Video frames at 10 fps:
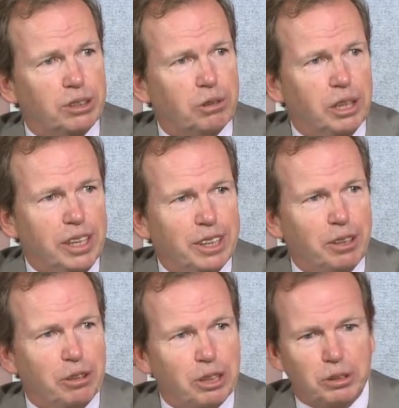So
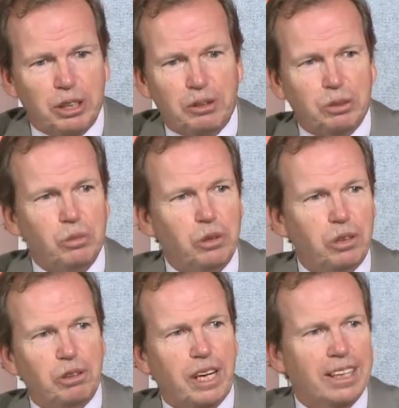there's
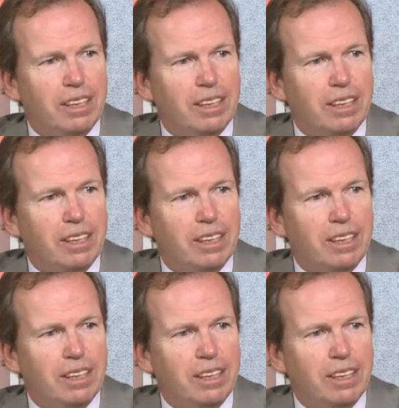more